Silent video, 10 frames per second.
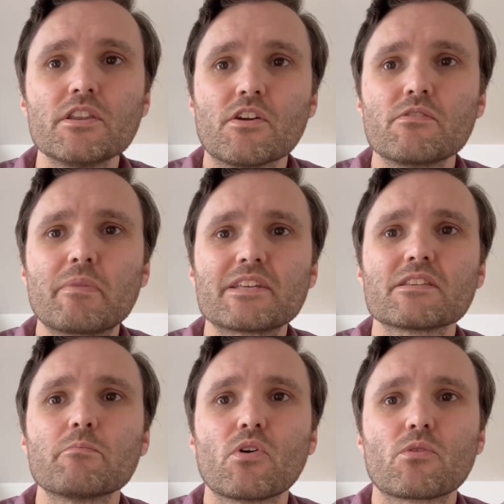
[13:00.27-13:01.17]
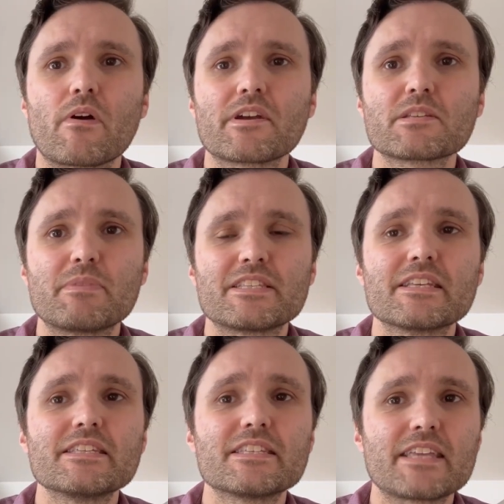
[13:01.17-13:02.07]
the only place in the book where it
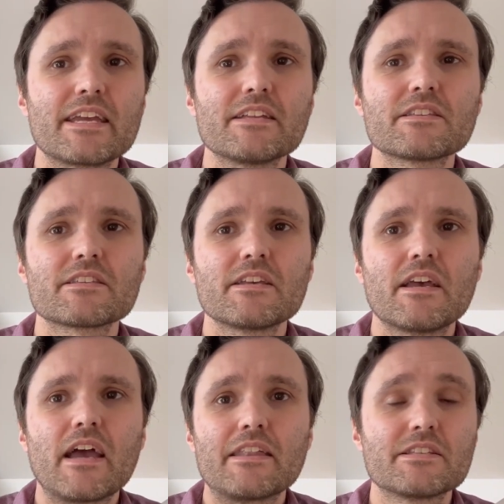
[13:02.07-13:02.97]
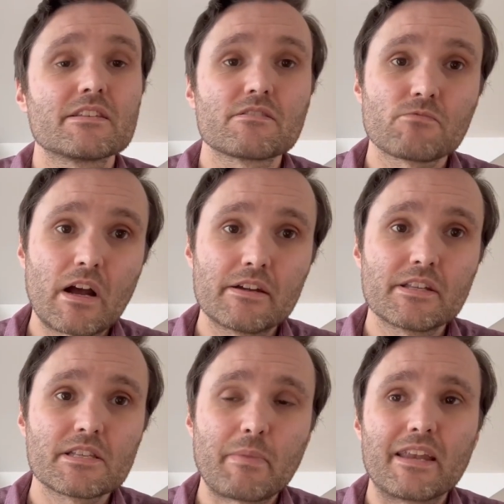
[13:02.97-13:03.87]
explicitly states, and this is in
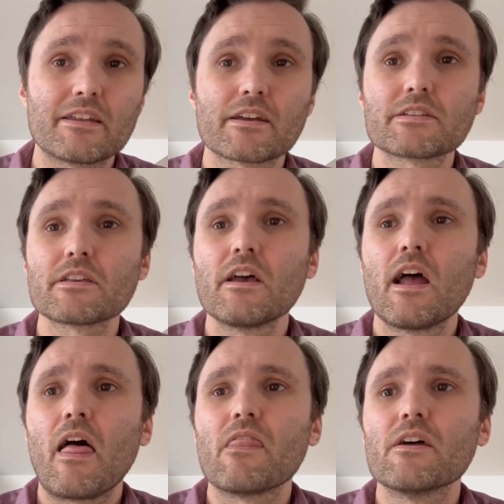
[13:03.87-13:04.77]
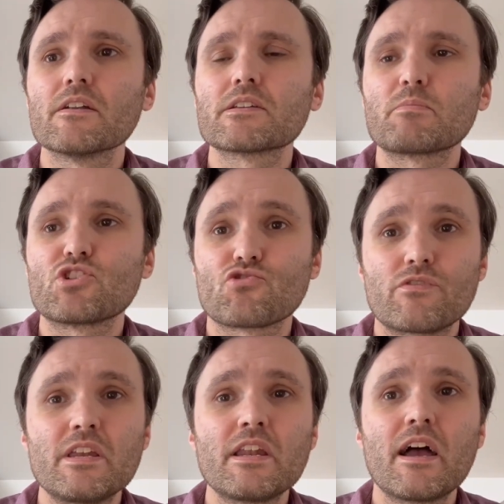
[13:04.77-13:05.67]
Rahadin's appendix, that
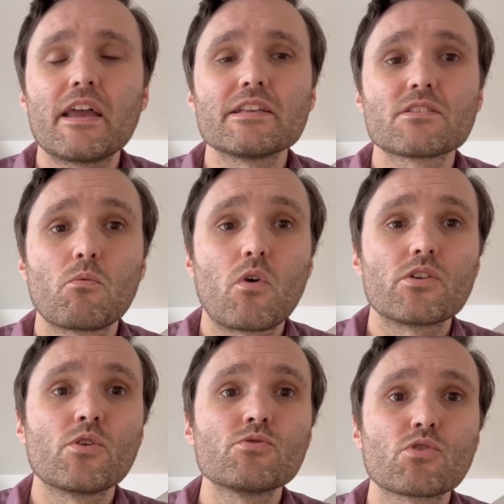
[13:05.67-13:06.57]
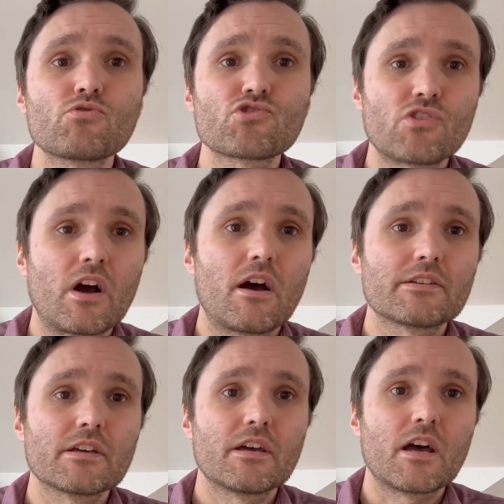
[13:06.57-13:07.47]
Patrina is the one who told
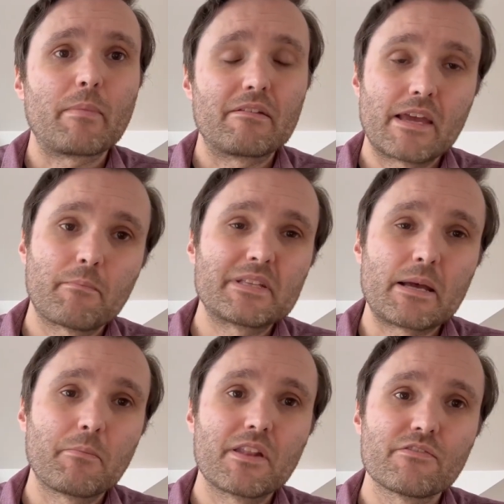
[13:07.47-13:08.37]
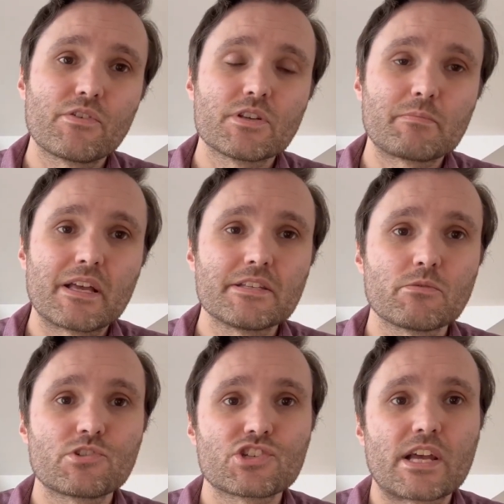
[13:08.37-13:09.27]
Strahd about the Amber Temple in the first
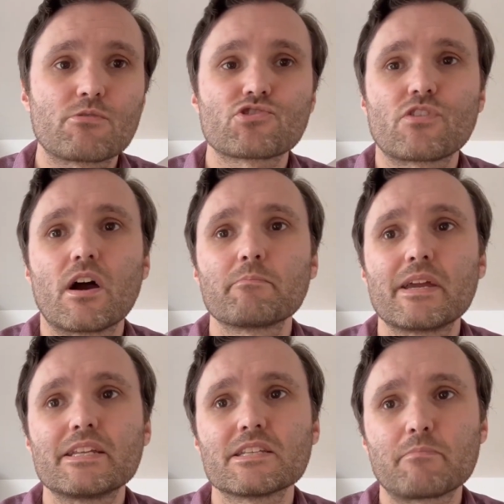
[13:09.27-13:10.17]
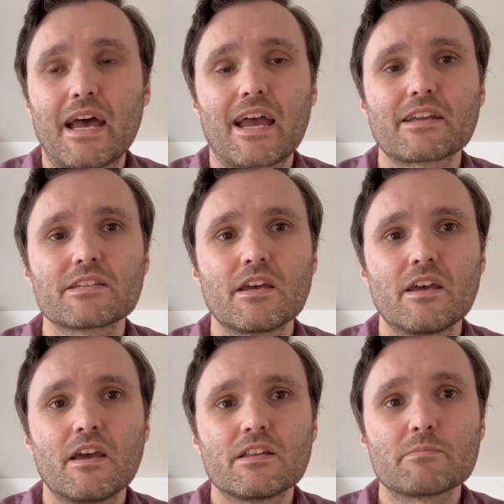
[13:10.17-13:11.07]
place, which is how Strahd made his pact
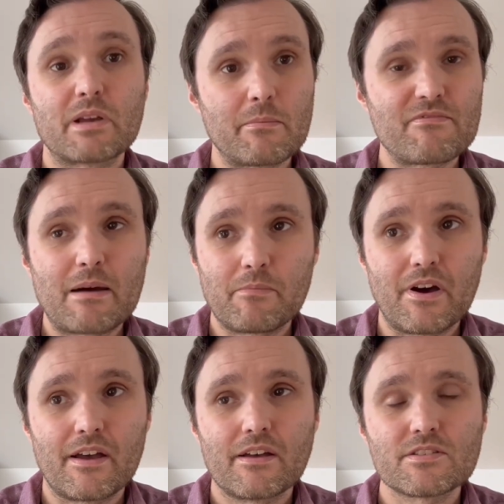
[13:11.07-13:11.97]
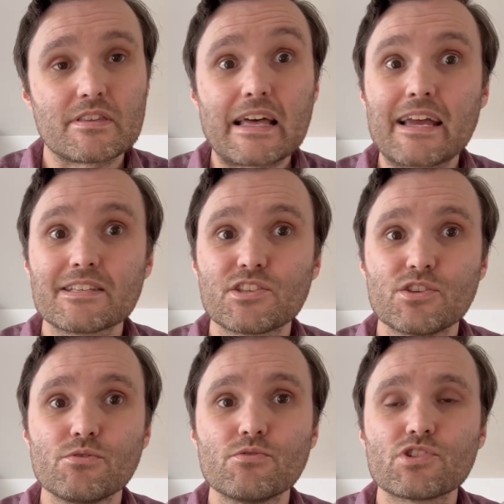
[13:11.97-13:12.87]
to become a vampire. So that is
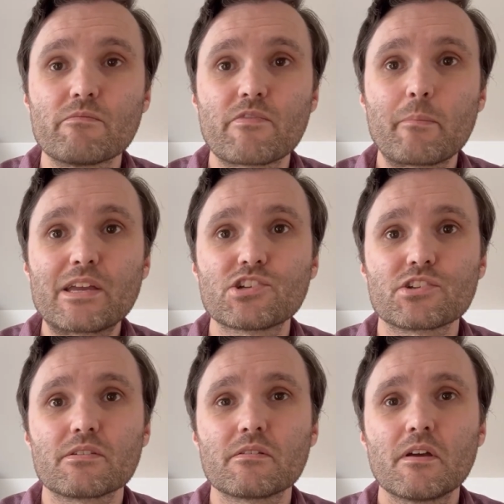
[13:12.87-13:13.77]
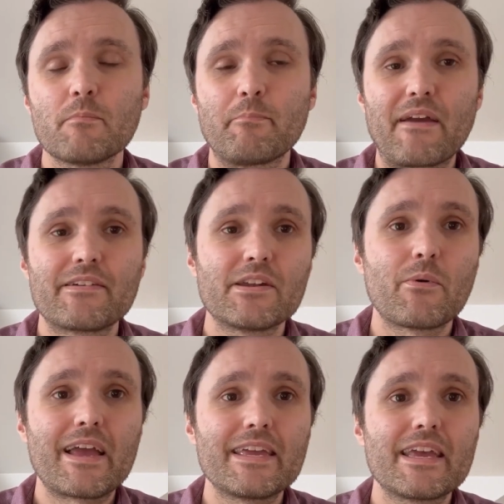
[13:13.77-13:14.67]
huge information buried
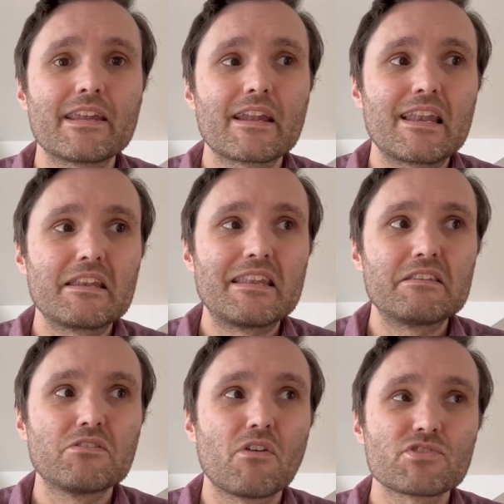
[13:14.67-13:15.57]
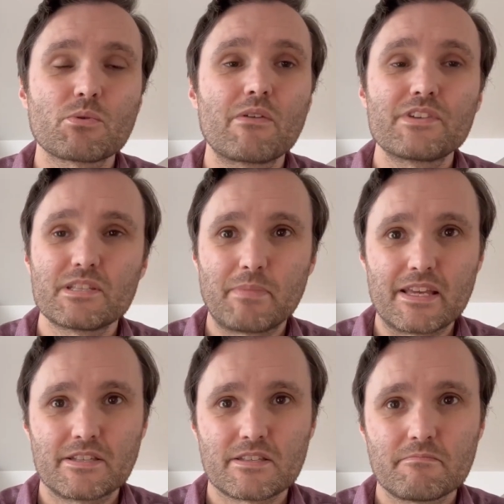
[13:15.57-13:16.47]
away in a not so obvious
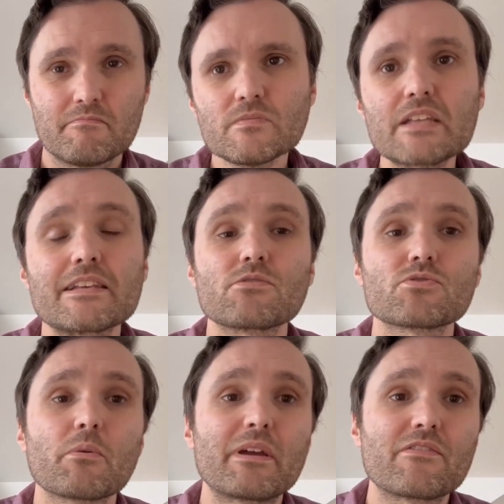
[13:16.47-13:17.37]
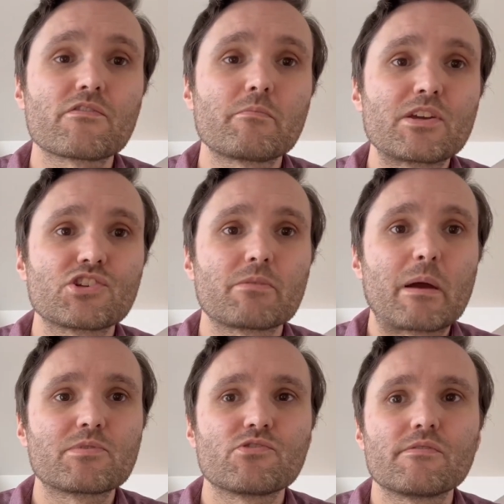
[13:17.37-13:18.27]
place. There's also a bit of information
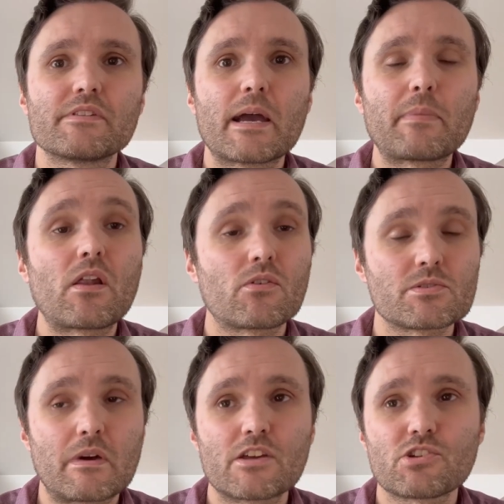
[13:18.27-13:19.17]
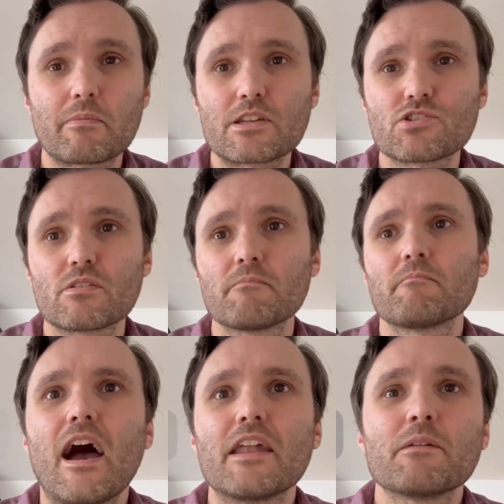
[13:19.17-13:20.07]
about Patrina in the epilogue as well, I should mention.
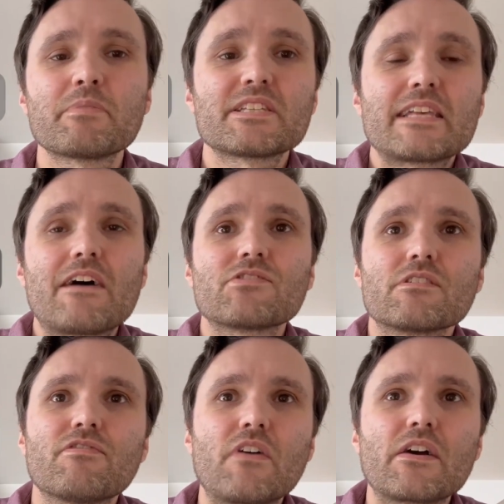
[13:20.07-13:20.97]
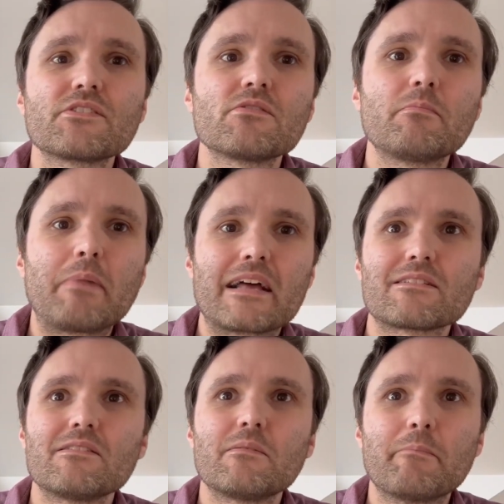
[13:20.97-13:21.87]
And number 7, final
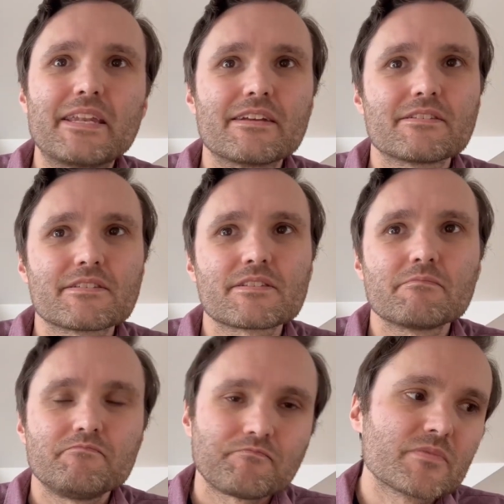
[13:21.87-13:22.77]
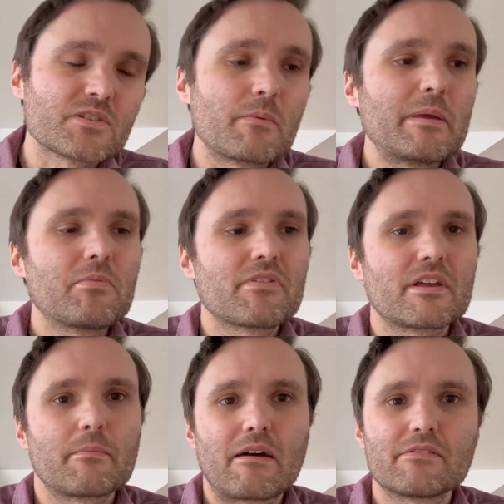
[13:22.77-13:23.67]
battle minions. So when people
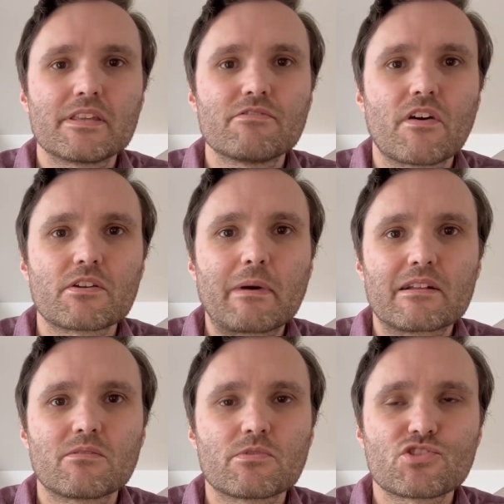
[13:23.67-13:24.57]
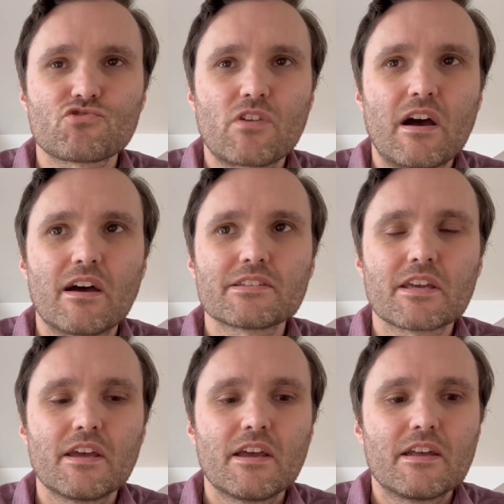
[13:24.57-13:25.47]
think about the final battle with Strahd,
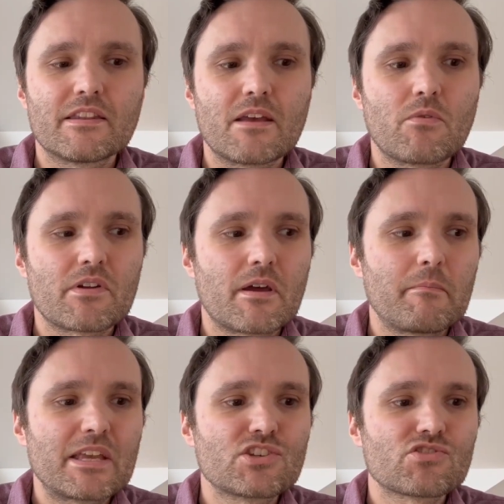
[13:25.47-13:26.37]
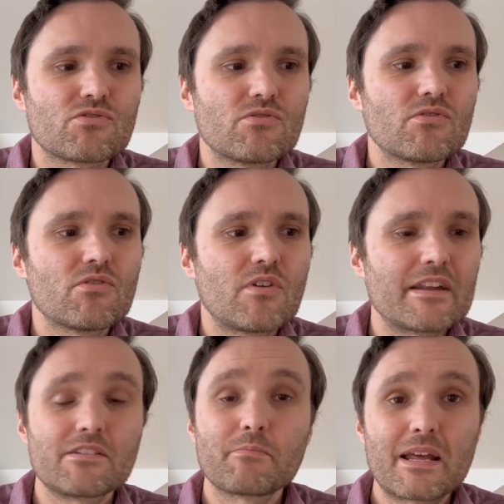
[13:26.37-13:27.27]
they want to make sure,
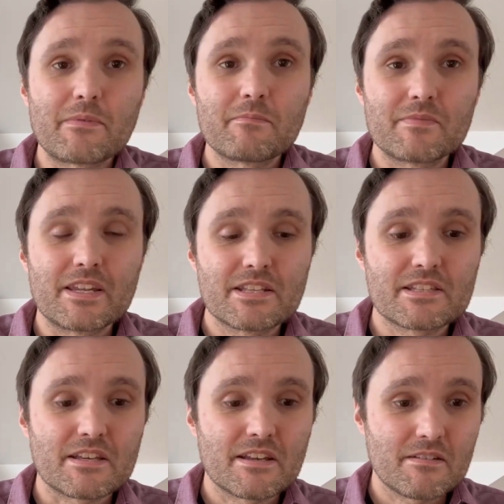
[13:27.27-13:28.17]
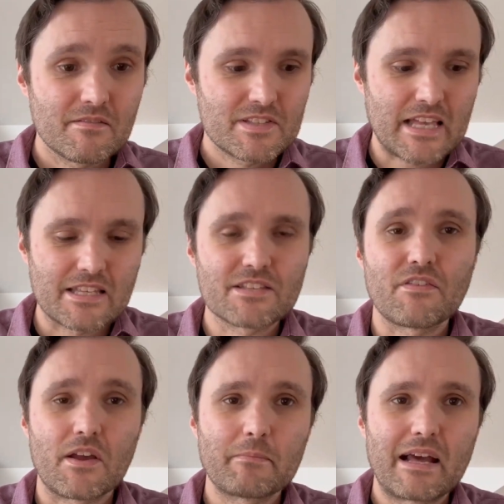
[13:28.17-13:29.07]
and I don't blame them, that it's a
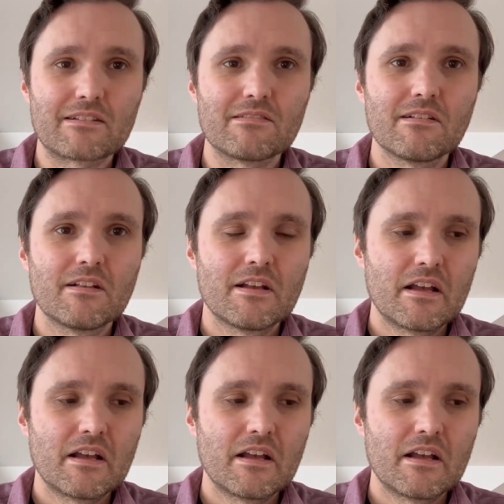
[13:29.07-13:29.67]
satisfying battle.